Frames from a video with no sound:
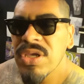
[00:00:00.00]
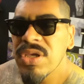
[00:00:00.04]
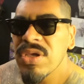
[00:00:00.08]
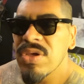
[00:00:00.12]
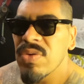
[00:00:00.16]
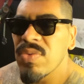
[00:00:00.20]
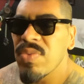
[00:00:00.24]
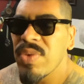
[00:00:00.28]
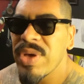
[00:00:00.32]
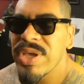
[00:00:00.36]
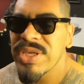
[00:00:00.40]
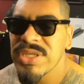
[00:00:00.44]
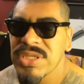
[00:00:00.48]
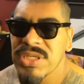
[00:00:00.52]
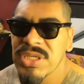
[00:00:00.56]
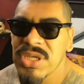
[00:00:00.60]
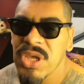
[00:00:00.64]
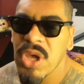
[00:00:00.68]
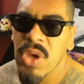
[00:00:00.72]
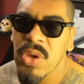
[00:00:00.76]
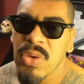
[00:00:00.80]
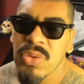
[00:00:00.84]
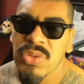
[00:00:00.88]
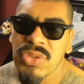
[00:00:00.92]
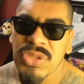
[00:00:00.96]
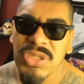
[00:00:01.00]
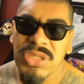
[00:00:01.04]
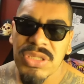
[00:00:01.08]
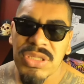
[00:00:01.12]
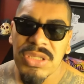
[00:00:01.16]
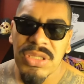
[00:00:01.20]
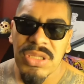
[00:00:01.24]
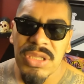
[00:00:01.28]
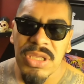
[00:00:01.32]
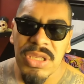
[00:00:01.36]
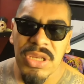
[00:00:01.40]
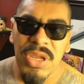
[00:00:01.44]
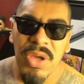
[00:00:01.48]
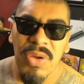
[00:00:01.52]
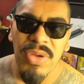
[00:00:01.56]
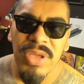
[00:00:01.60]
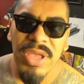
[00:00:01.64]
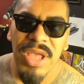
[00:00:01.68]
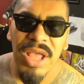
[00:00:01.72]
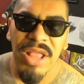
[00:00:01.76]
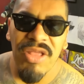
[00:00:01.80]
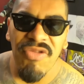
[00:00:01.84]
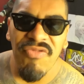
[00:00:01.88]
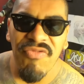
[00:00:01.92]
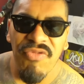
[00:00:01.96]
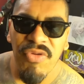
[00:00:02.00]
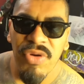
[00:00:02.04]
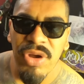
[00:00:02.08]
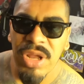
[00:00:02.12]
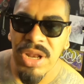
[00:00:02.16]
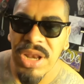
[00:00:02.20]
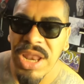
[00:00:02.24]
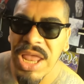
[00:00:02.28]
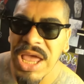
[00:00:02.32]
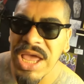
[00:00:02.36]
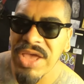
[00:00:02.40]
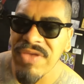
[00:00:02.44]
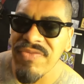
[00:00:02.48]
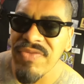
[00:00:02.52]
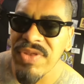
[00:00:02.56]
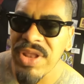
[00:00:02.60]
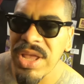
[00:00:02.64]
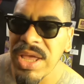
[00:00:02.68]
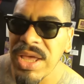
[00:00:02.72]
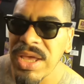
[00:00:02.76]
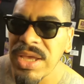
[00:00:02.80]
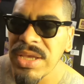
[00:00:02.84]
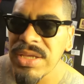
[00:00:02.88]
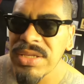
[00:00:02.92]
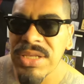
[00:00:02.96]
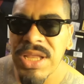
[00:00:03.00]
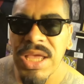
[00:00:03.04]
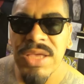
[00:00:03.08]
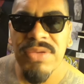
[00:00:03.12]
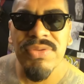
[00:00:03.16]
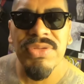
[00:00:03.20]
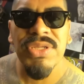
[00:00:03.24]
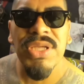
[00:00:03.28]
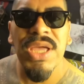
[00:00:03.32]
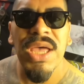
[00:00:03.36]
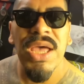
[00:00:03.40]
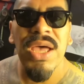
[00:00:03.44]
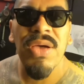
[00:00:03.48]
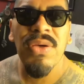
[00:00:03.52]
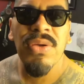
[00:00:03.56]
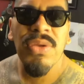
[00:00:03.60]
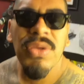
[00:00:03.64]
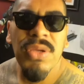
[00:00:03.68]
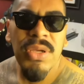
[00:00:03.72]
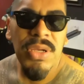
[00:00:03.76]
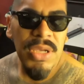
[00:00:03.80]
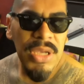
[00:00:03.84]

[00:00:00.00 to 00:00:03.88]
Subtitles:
West Coast, you know, California lifestyle.